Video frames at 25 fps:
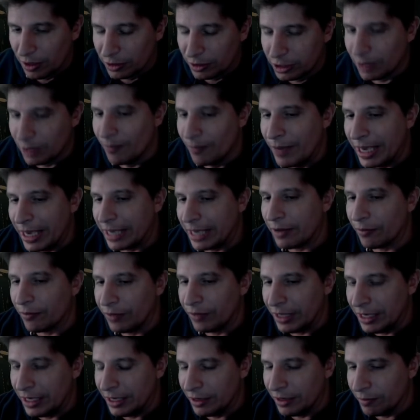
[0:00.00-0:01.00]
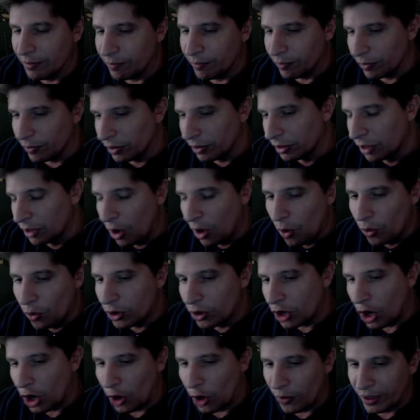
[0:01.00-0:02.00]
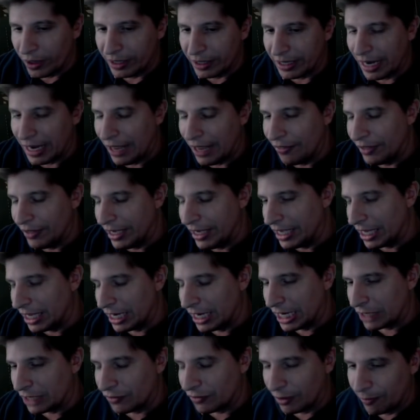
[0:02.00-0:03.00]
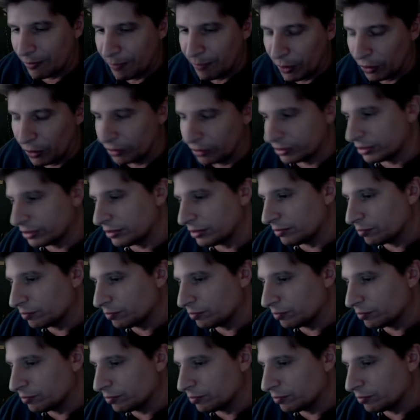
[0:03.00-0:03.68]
to make the low current and the electric burst